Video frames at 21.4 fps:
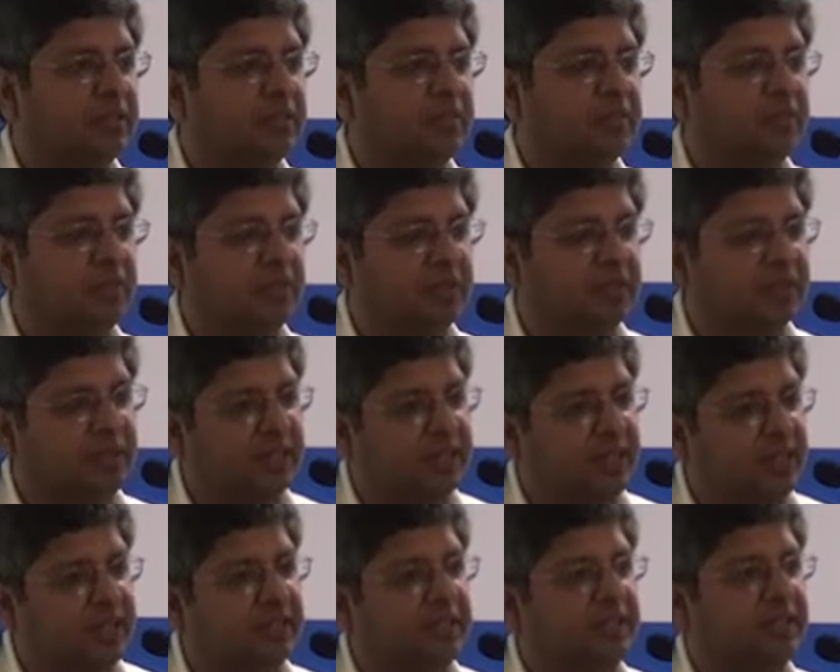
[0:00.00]
they
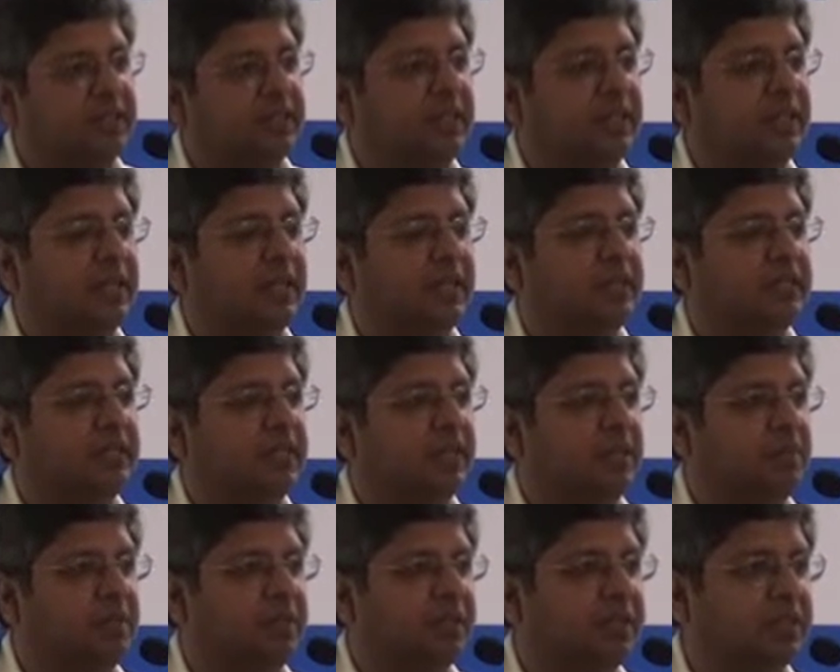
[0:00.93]
further edited another
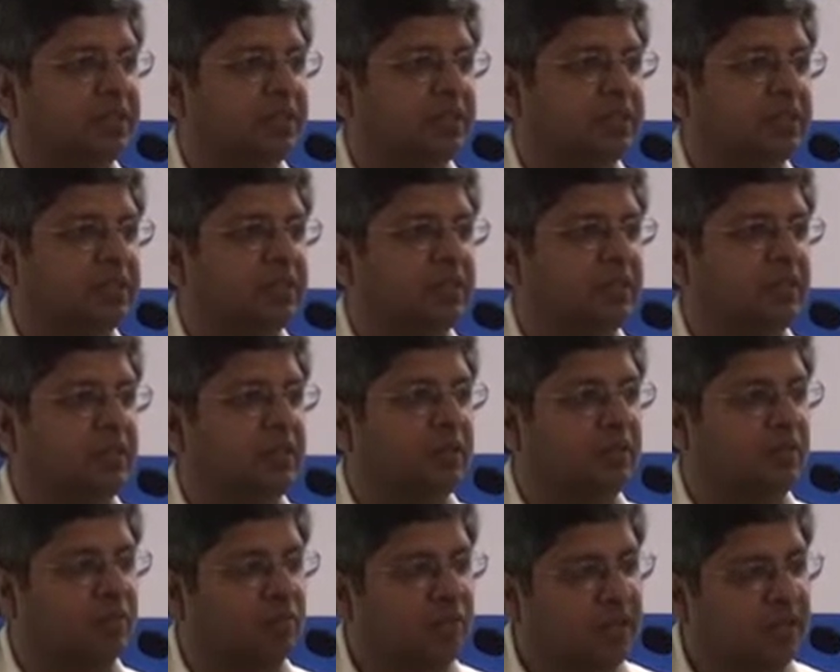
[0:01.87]
application
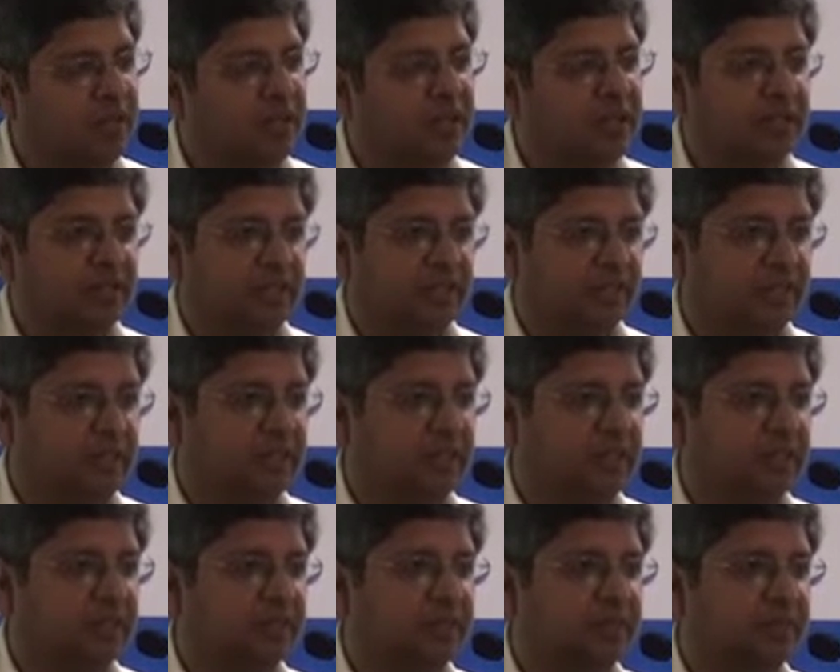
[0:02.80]
filed later that
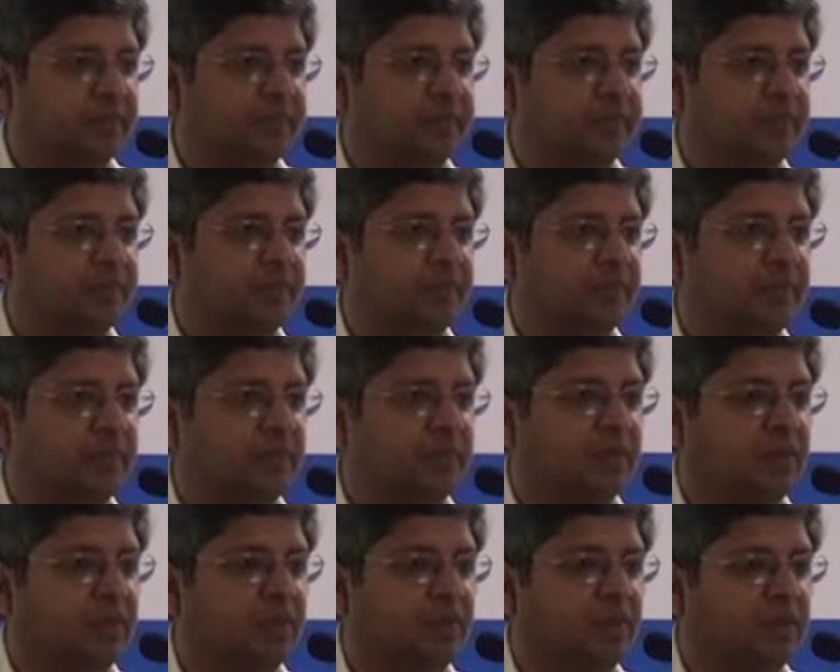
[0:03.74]
year.
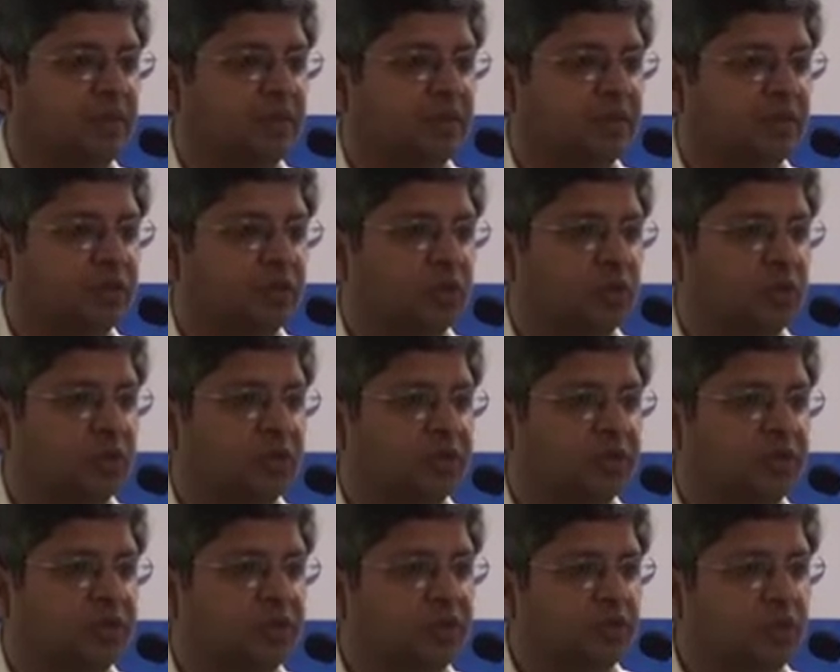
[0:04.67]
So
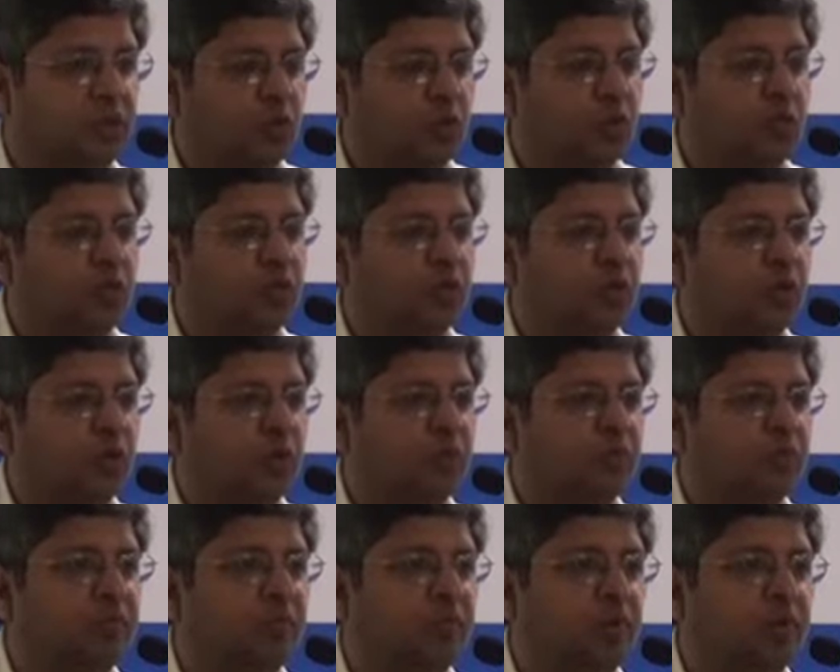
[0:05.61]
since
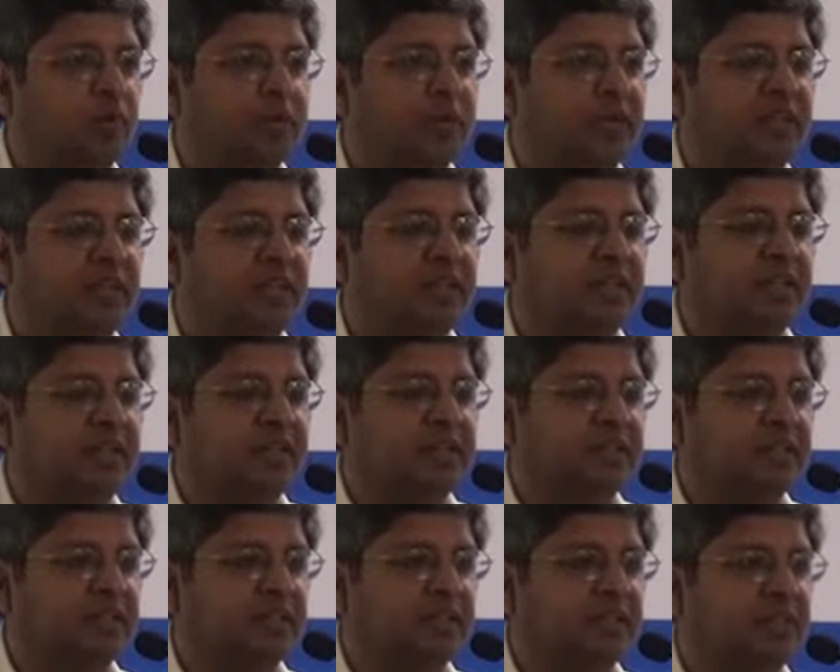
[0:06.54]
04, for 10
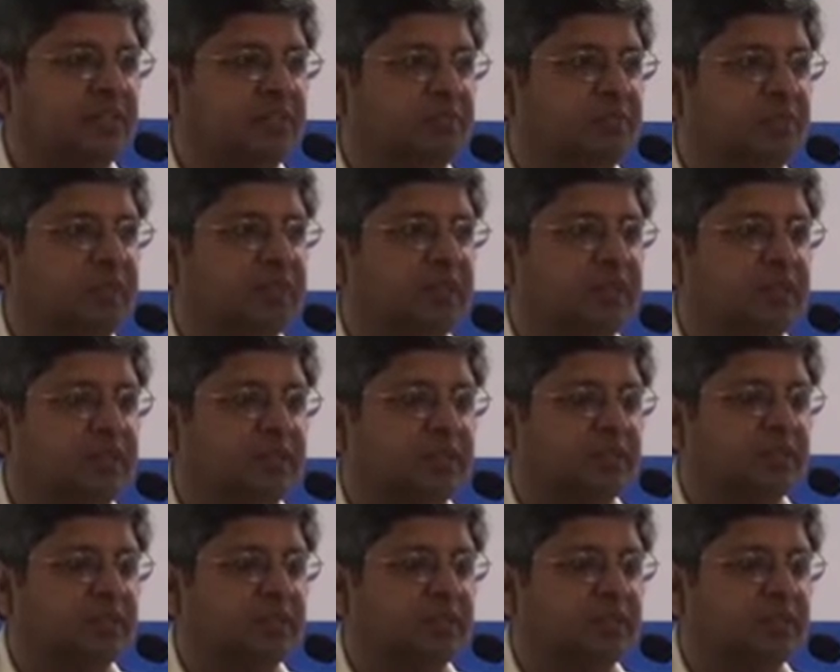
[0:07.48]
years, they have been